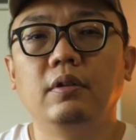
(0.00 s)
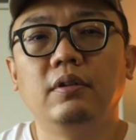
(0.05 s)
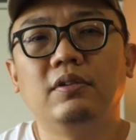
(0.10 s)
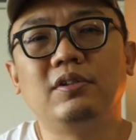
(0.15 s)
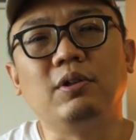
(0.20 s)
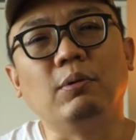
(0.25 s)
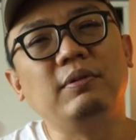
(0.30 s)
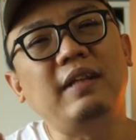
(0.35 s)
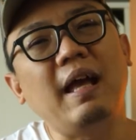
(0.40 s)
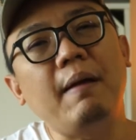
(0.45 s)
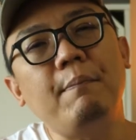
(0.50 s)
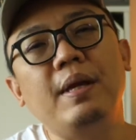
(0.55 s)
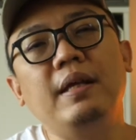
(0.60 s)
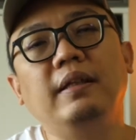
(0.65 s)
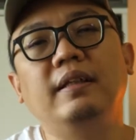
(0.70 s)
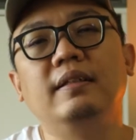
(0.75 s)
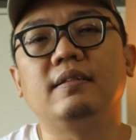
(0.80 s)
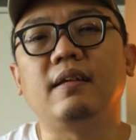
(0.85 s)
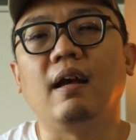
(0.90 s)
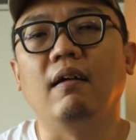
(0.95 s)
So that may
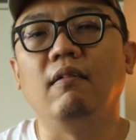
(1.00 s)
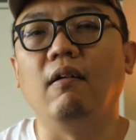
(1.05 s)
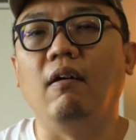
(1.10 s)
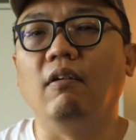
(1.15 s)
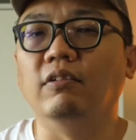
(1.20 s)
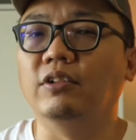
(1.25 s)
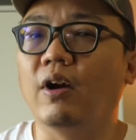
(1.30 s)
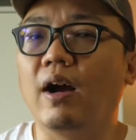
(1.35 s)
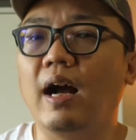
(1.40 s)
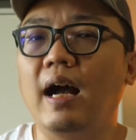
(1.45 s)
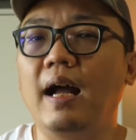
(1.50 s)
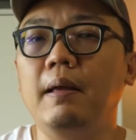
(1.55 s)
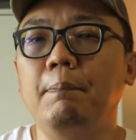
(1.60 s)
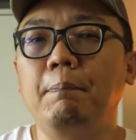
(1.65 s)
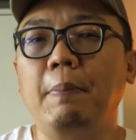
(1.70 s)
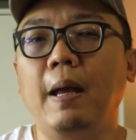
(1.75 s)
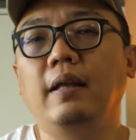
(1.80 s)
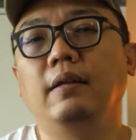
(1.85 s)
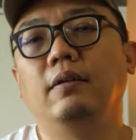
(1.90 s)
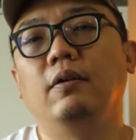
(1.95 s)
discount on your
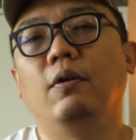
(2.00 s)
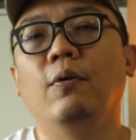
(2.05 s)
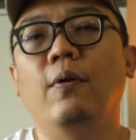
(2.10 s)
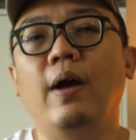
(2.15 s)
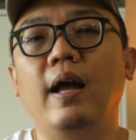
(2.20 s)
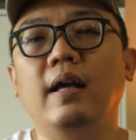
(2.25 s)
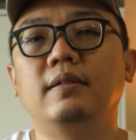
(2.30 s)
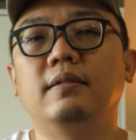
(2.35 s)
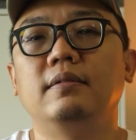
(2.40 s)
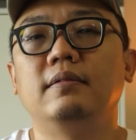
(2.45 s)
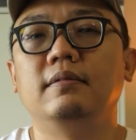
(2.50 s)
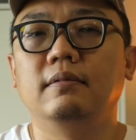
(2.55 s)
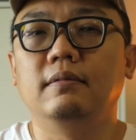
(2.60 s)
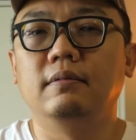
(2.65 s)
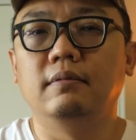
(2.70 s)
iPad OS